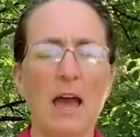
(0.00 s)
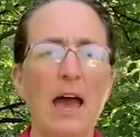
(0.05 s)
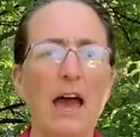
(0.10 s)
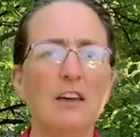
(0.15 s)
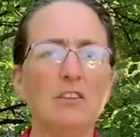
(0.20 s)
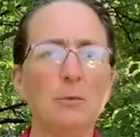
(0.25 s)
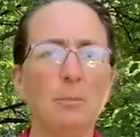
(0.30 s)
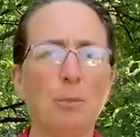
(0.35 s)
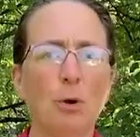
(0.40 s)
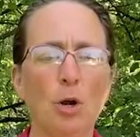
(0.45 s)

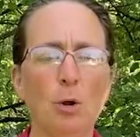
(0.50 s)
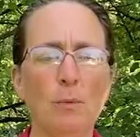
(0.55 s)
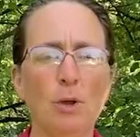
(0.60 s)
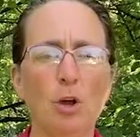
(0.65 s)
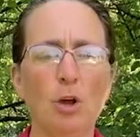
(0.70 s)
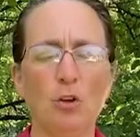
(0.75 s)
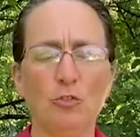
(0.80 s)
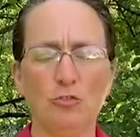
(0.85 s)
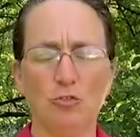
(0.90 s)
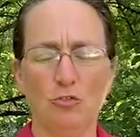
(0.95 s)
As a
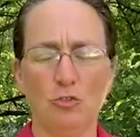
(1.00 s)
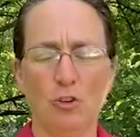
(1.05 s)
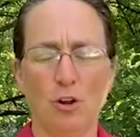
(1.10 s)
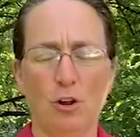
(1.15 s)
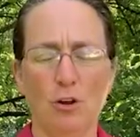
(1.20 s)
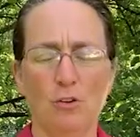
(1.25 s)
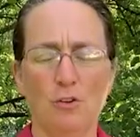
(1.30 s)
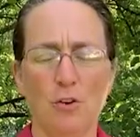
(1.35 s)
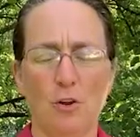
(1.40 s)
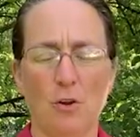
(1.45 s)
permaculture
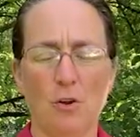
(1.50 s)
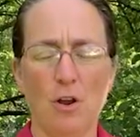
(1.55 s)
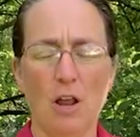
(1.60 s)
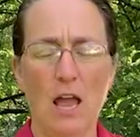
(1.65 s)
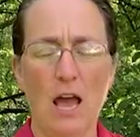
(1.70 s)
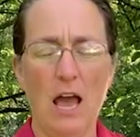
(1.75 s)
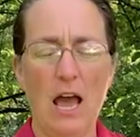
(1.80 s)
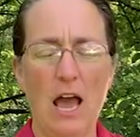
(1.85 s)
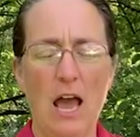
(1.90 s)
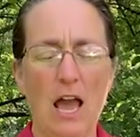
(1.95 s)
gardener,
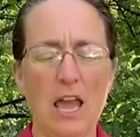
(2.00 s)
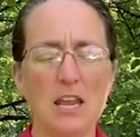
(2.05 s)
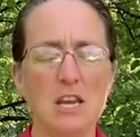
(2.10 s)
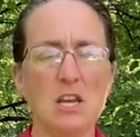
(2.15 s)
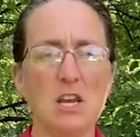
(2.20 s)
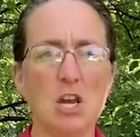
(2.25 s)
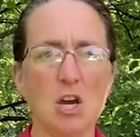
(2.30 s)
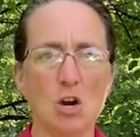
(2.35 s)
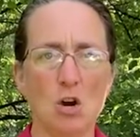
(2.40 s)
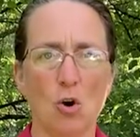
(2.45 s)
I
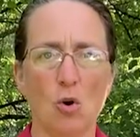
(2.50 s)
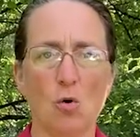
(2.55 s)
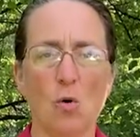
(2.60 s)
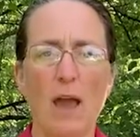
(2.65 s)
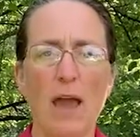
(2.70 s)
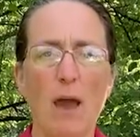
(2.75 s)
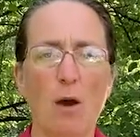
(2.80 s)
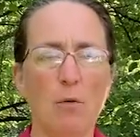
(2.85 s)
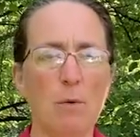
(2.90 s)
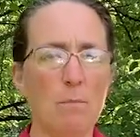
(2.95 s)
know
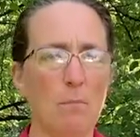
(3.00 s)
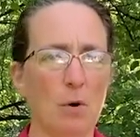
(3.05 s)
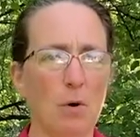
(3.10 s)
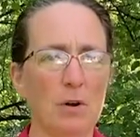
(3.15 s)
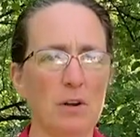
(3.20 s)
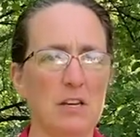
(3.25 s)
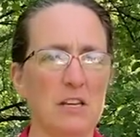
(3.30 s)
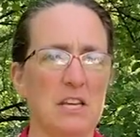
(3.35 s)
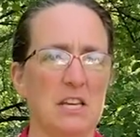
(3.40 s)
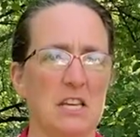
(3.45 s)
how
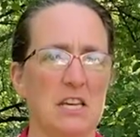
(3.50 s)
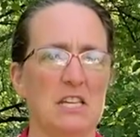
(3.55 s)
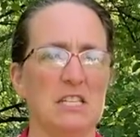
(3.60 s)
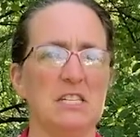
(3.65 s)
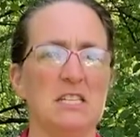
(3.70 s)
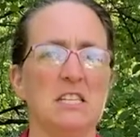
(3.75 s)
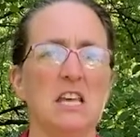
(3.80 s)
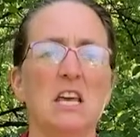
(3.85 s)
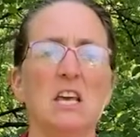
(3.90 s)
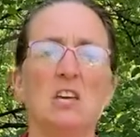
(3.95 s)
important it
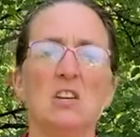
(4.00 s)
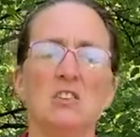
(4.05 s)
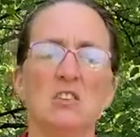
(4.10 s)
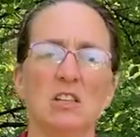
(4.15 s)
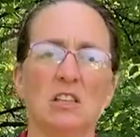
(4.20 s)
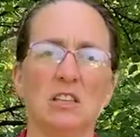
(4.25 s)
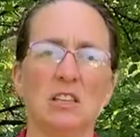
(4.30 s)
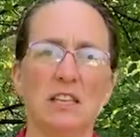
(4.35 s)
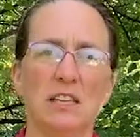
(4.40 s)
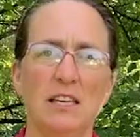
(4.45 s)
is
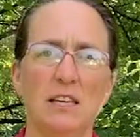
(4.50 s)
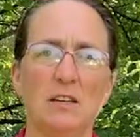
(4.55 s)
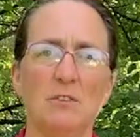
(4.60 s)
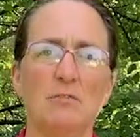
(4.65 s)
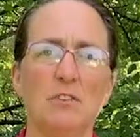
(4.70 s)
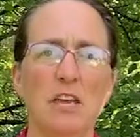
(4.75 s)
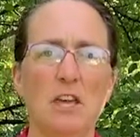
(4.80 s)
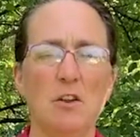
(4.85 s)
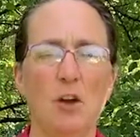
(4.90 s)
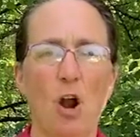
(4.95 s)
to
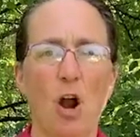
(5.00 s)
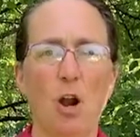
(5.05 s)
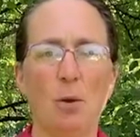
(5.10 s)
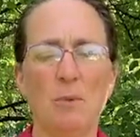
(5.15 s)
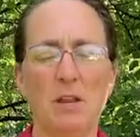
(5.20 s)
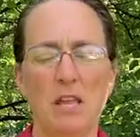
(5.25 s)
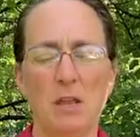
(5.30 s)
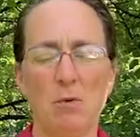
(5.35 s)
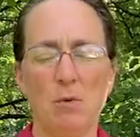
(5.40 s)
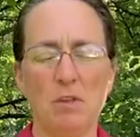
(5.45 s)
live in
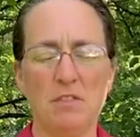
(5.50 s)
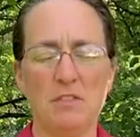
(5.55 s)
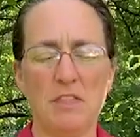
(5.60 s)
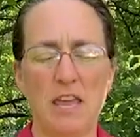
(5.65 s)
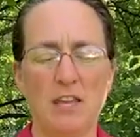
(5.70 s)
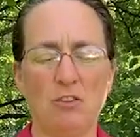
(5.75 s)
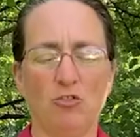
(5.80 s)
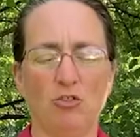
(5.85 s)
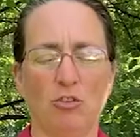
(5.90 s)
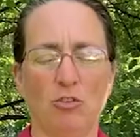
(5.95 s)
harmony with
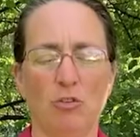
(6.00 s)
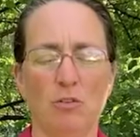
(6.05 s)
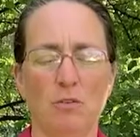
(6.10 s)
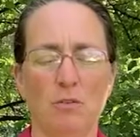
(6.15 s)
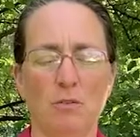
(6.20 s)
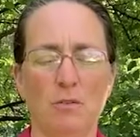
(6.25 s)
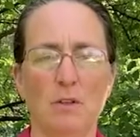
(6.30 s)
nature.